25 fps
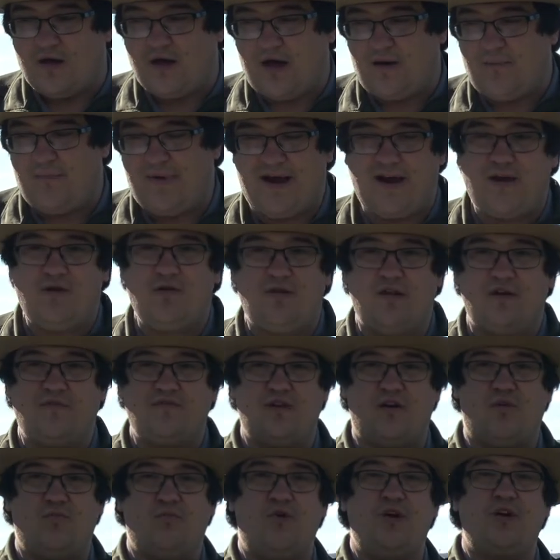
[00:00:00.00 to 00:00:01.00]
A man who
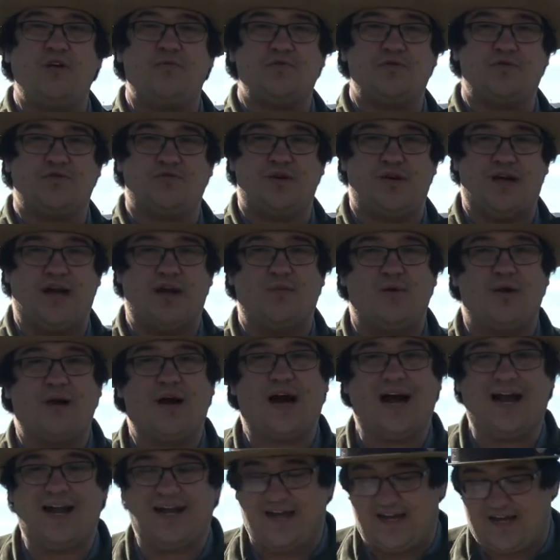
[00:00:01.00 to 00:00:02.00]
lived on William Street, Edward
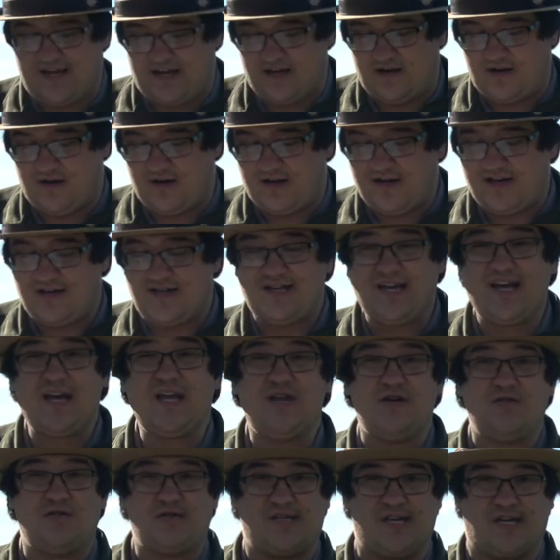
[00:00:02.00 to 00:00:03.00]
Heineken,
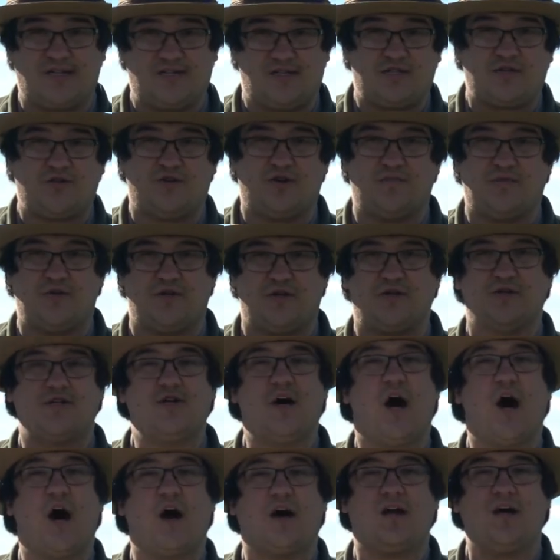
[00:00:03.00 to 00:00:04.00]
continues that description,
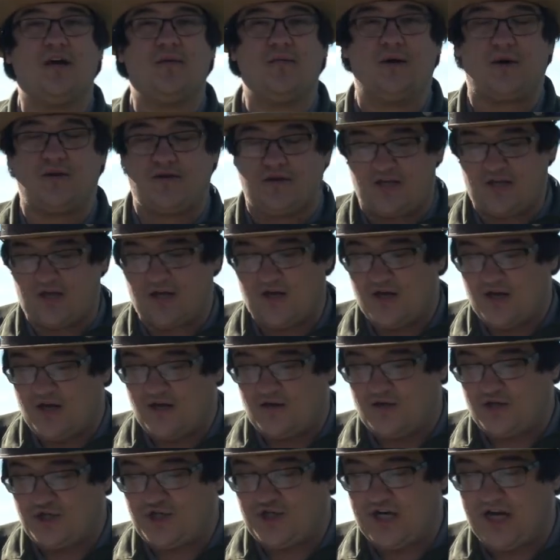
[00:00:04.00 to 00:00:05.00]
talking about the,
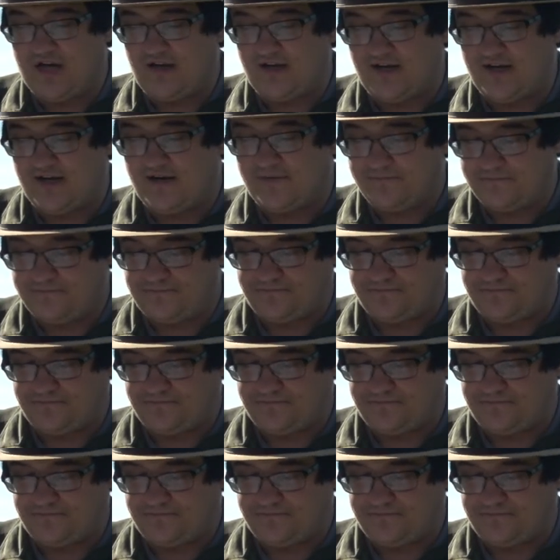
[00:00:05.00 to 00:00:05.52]
the shelling.